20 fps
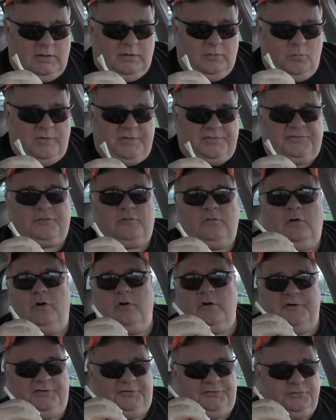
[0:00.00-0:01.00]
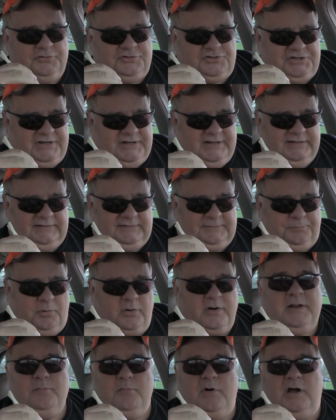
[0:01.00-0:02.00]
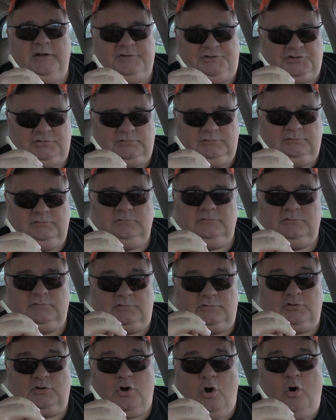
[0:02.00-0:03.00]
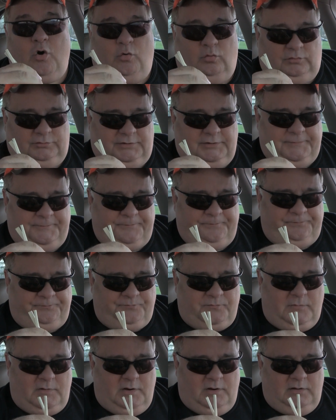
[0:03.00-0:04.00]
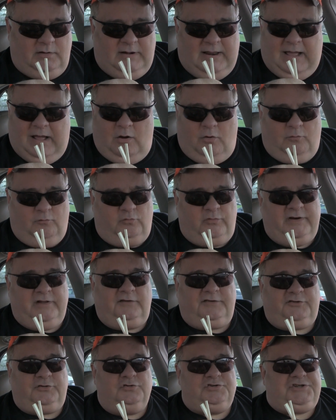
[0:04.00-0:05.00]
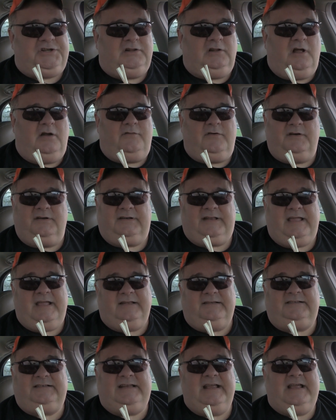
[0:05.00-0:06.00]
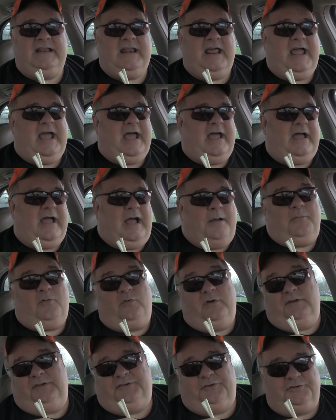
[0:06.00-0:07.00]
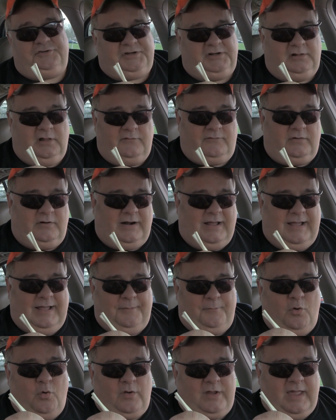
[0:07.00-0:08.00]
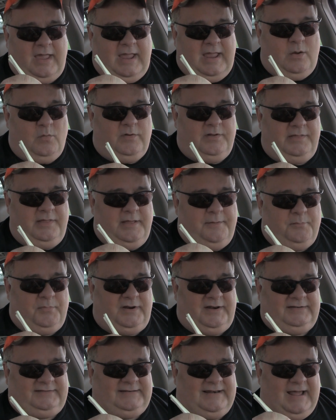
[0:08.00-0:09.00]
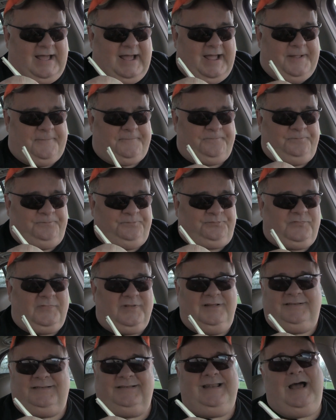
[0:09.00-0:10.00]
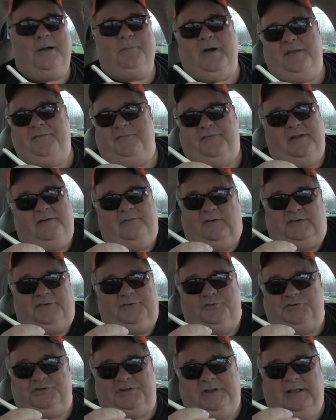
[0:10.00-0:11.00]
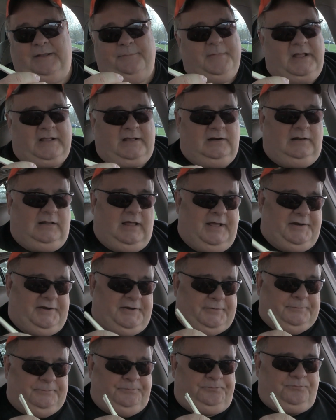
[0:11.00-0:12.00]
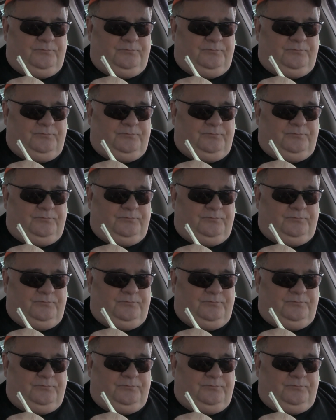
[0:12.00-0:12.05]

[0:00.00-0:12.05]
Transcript: With Kroger Sushi, it's pretty much cold. Now, real sushi lovers can't stand that. I'm a real sushi lover, and I'm okay with it, but this is not my favorite sushi. I'm not going to lie to you.